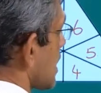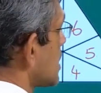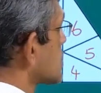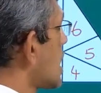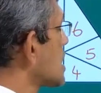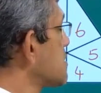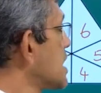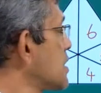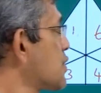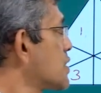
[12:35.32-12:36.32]
So
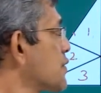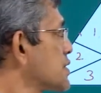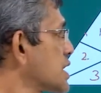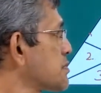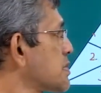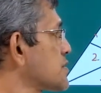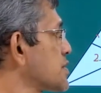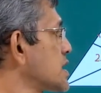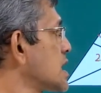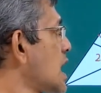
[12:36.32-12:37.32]
ultimately what? 6 plus
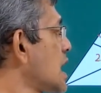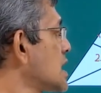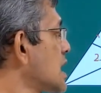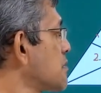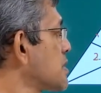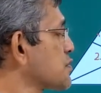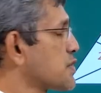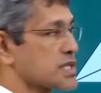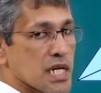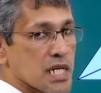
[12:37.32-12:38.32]
3, 9, 9 plus
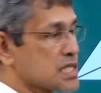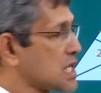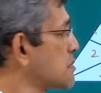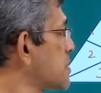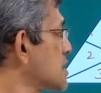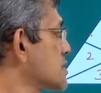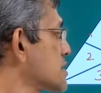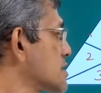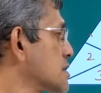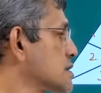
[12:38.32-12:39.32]
1, 10, 10
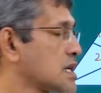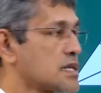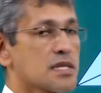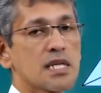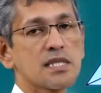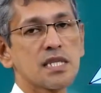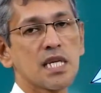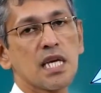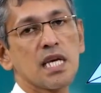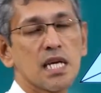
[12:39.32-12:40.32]
plus 6,
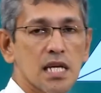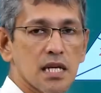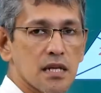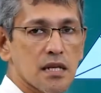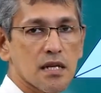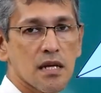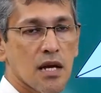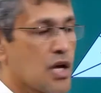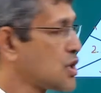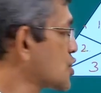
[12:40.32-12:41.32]
16.
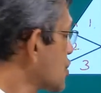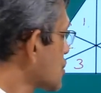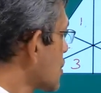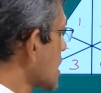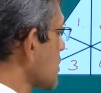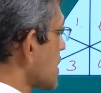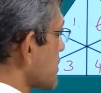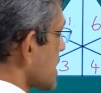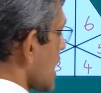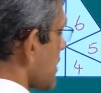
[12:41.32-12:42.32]
So total
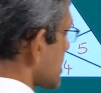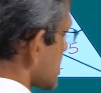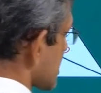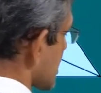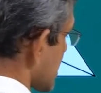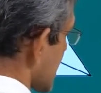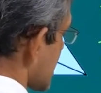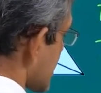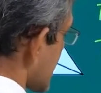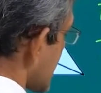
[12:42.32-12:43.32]
what we have is
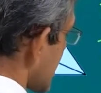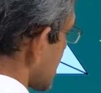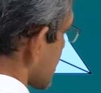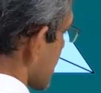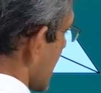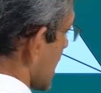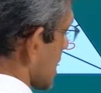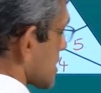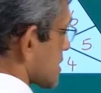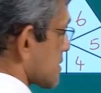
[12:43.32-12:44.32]
16
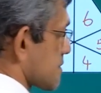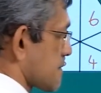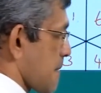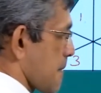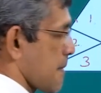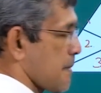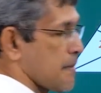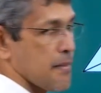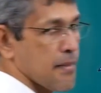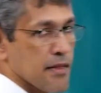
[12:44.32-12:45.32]
triangles.
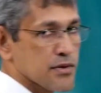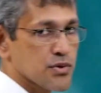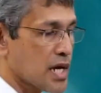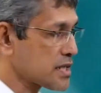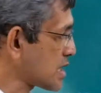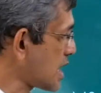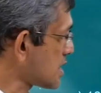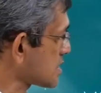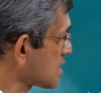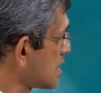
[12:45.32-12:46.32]
So that's the
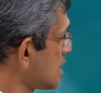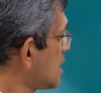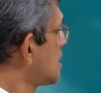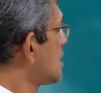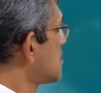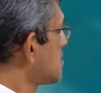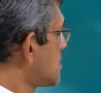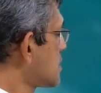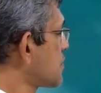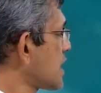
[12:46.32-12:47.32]
answer.
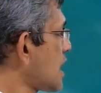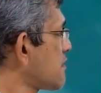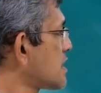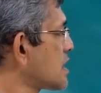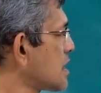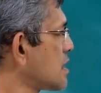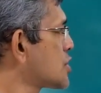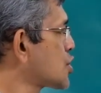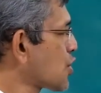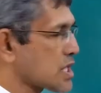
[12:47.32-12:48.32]
Do we have any
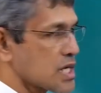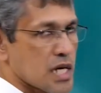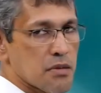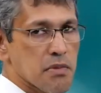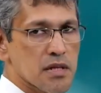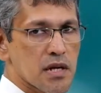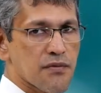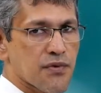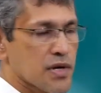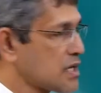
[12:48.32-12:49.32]
shortcut method
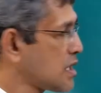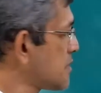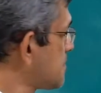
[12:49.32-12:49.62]
for here?